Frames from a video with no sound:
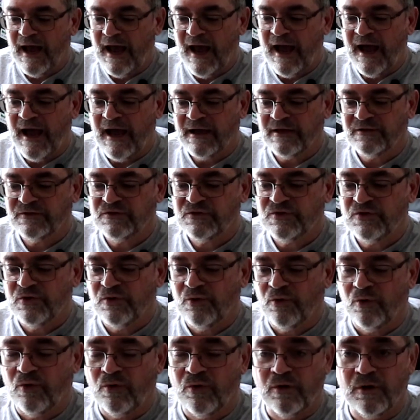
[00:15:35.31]
as
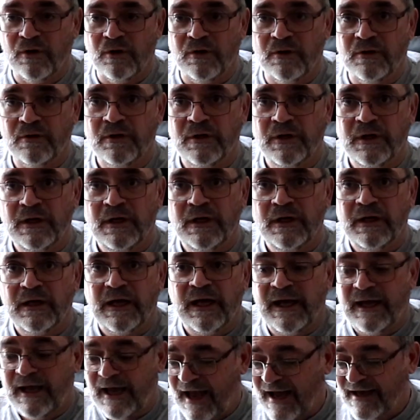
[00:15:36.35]

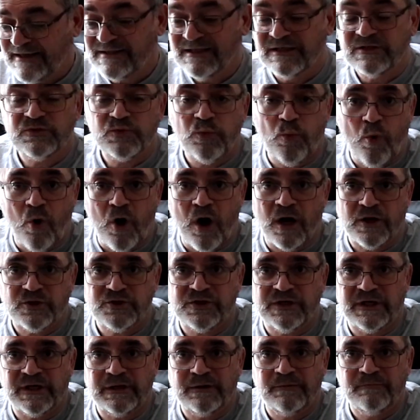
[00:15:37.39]
it's
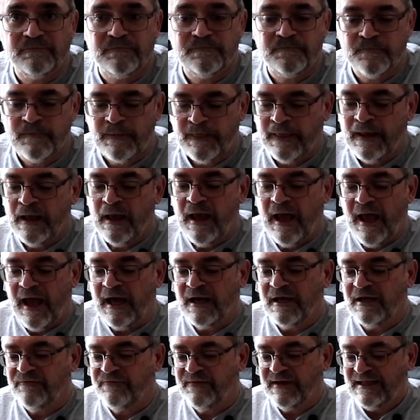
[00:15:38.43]
washing.
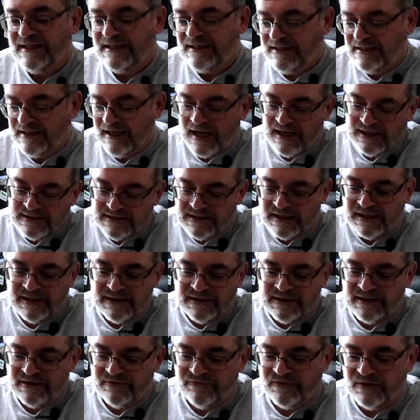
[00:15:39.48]
And if it
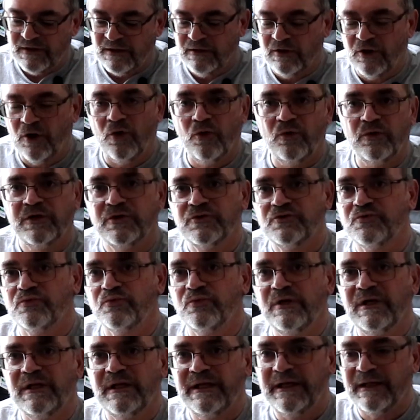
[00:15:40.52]
doesn't, if the load is
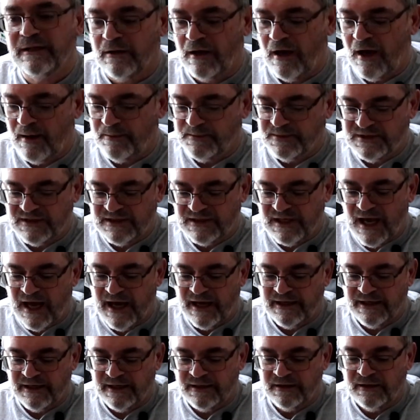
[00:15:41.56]
really
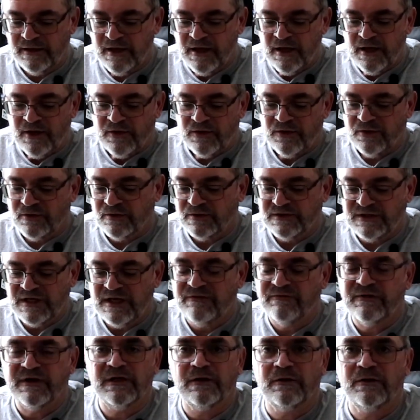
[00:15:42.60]
lopsided, there's
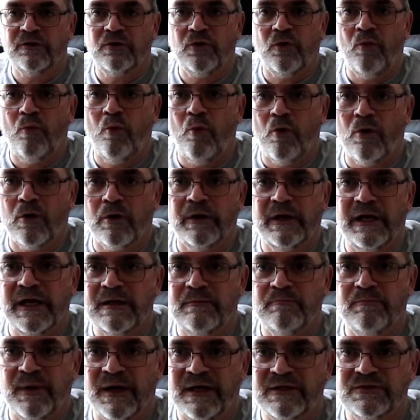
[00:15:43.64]
even a little
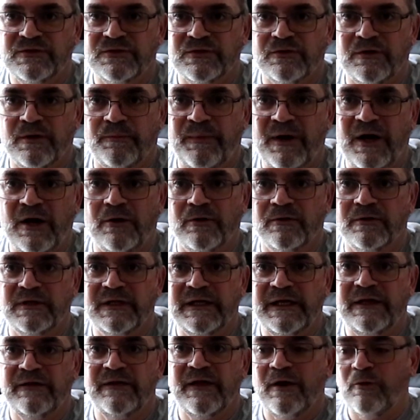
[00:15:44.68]
warning buzzer
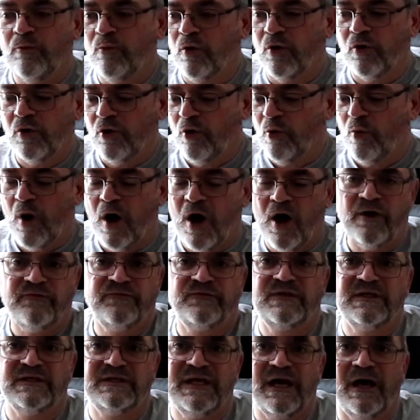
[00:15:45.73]
apparently that will go
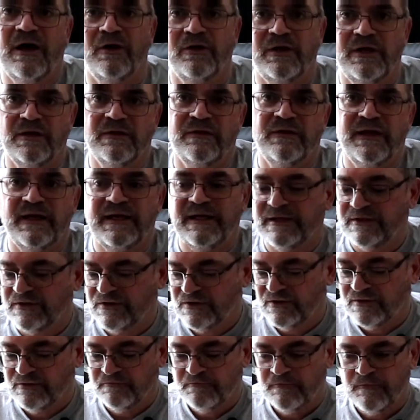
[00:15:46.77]
off to tell you that
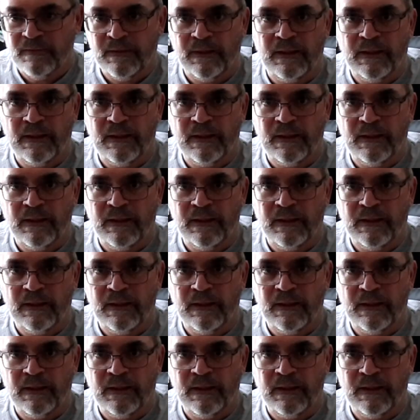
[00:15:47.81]
it's